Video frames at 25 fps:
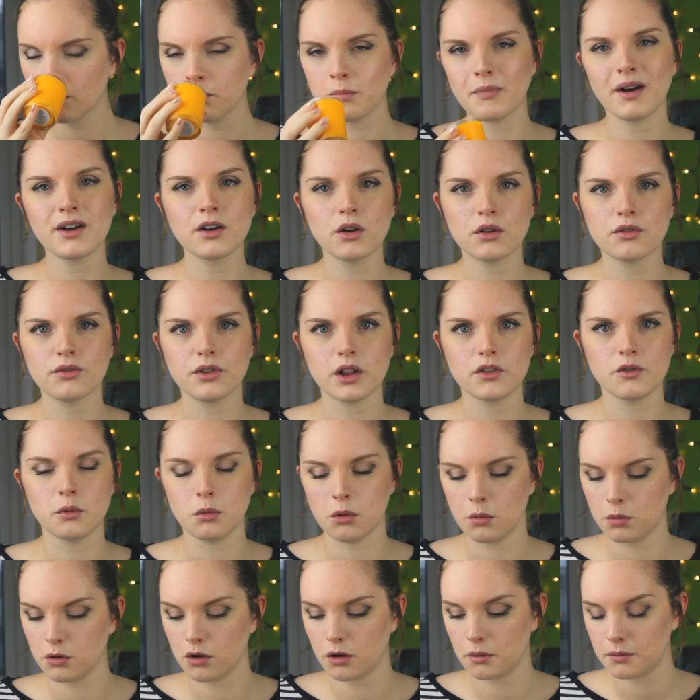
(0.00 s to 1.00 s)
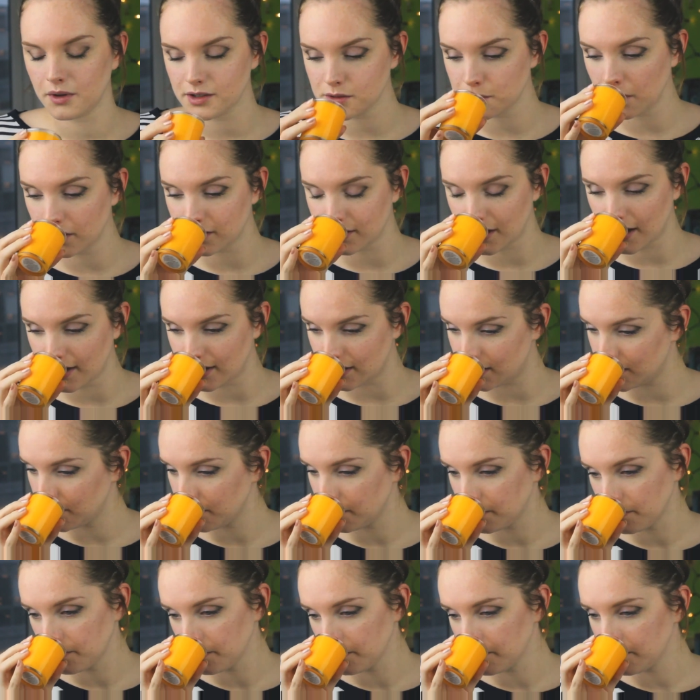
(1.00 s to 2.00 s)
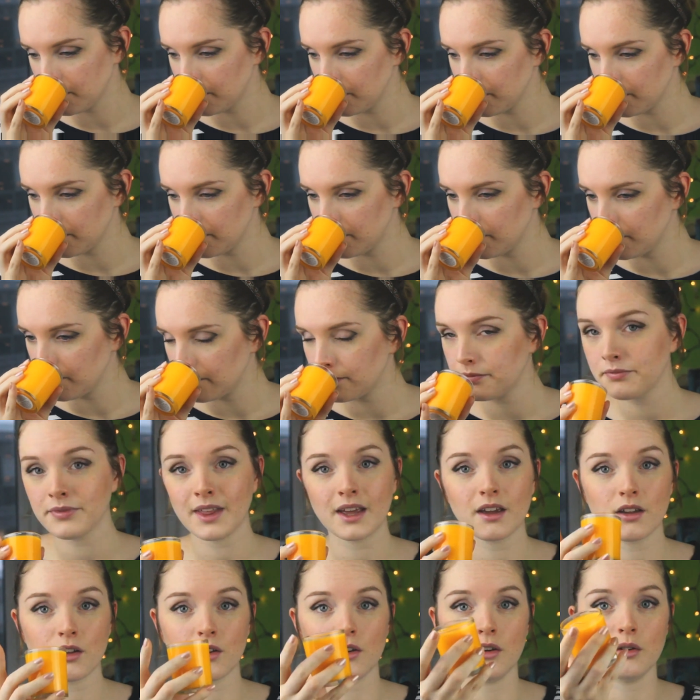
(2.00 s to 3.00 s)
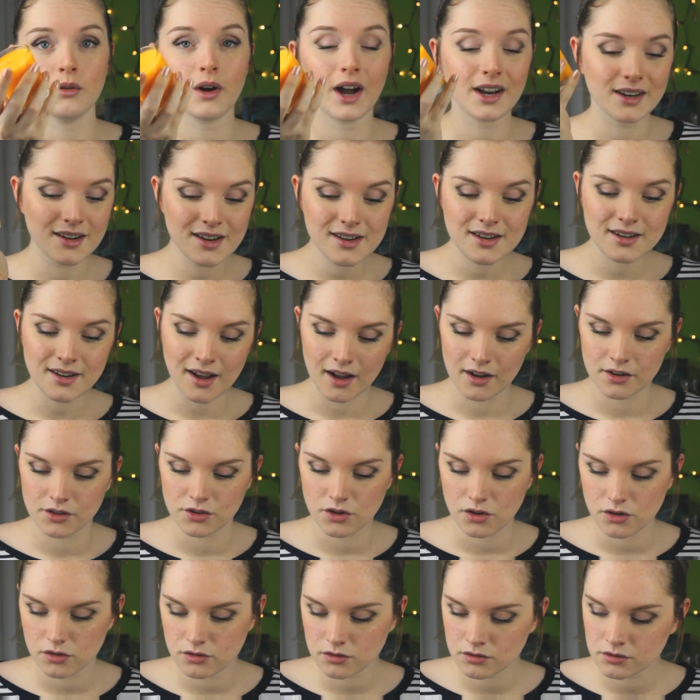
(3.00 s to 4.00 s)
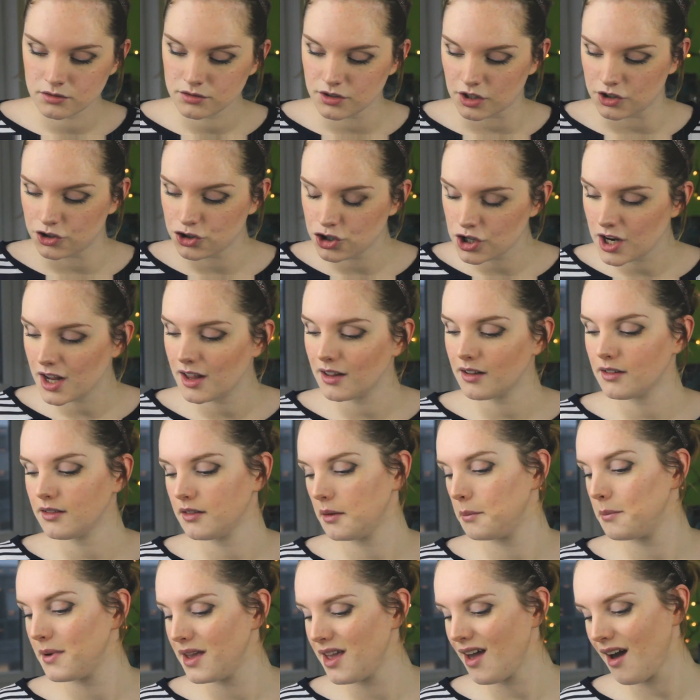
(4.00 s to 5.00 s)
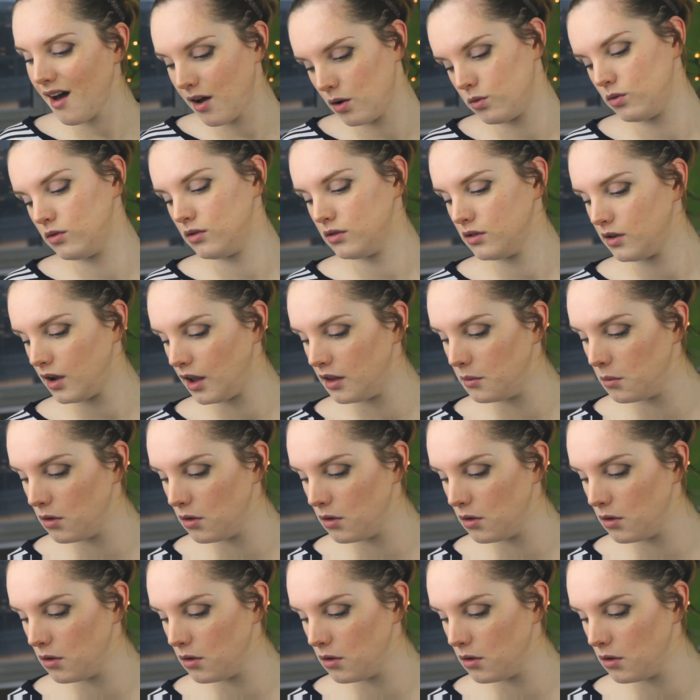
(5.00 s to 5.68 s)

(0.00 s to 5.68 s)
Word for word: mango flavour bubblegum, that smells nice. Thank you. I need a candle to chill me out at the